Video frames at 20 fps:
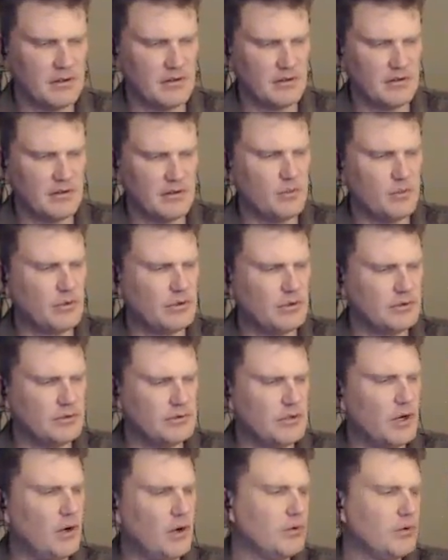You will
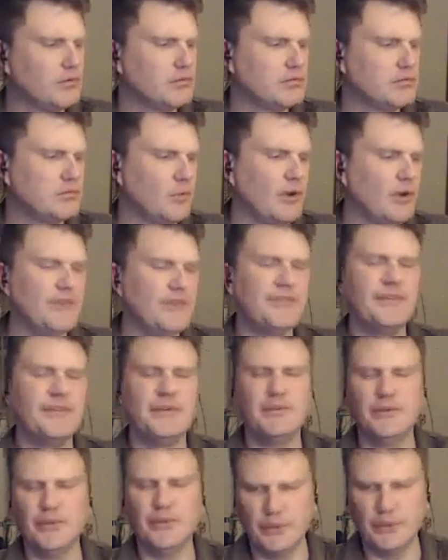know what to
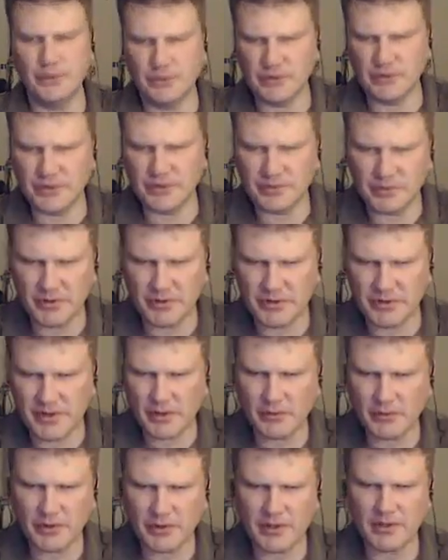do. Let's put it
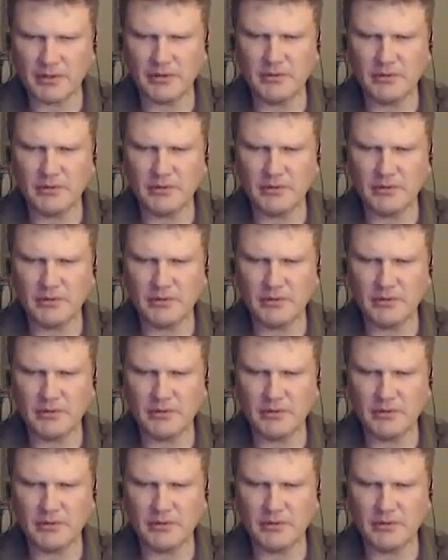that way.